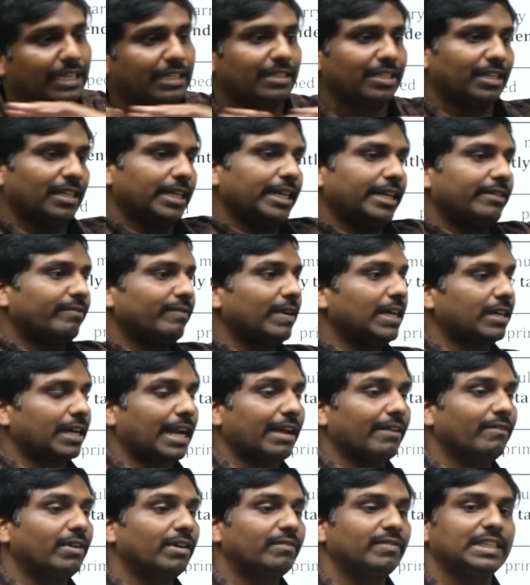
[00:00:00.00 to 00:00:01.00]
it will travel
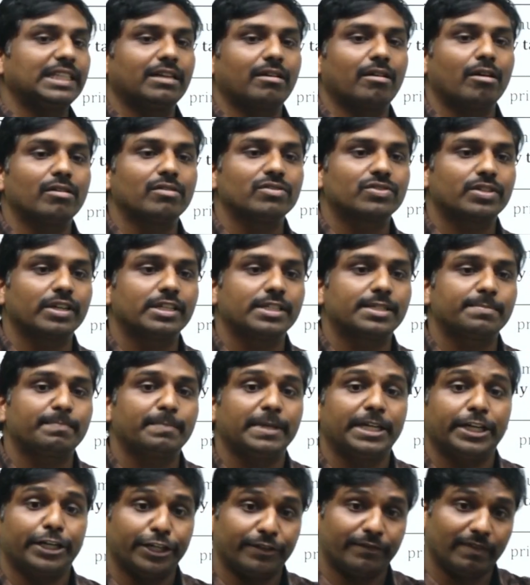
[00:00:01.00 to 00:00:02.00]
with the constant speed,
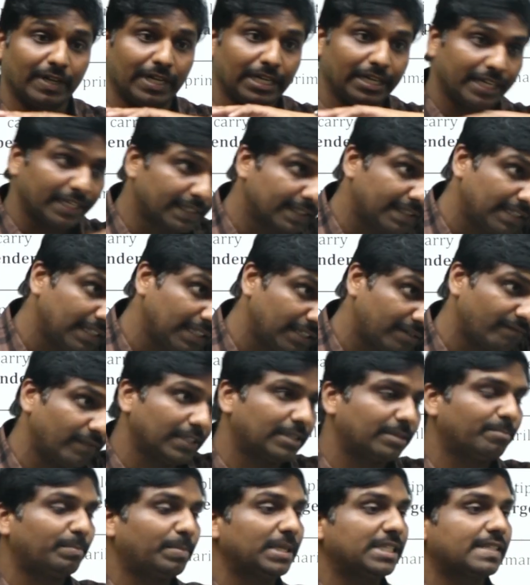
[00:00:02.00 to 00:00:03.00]
it will hit with
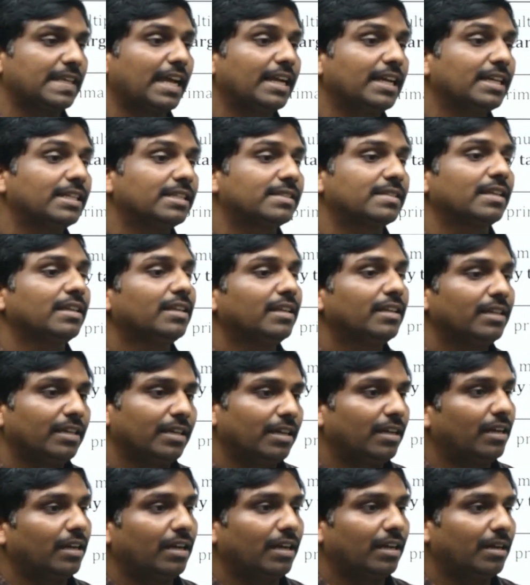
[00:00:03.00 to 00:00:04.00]
precise
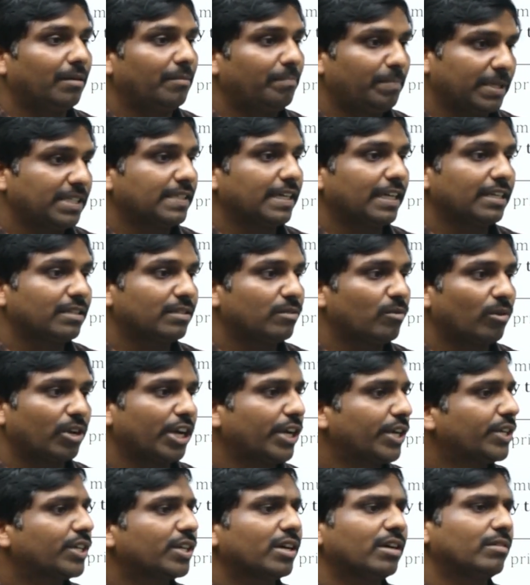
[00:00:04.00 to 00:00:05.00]

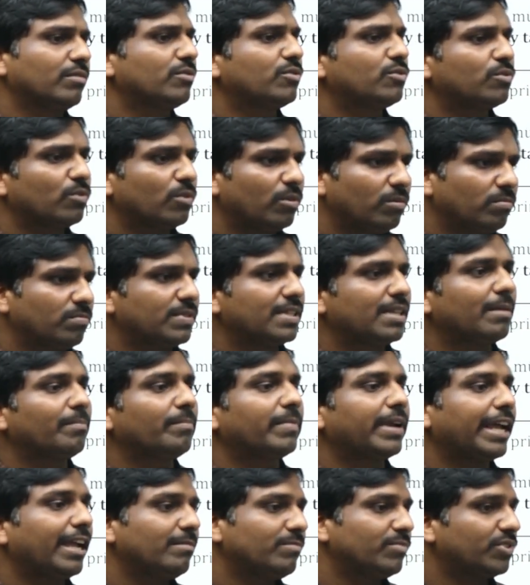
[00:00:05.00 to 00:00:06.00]
location. So
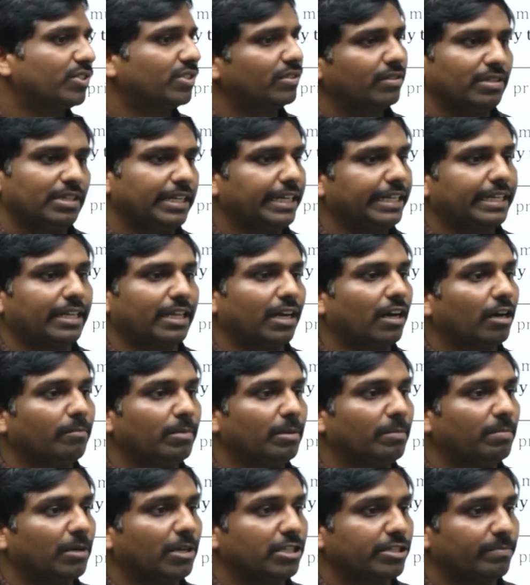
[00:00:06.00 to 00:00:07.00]
sometimes it cannot be
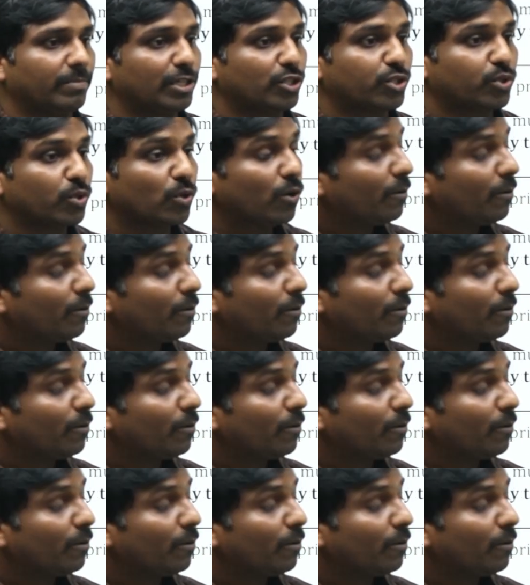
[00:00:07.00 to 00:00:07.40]
possible. So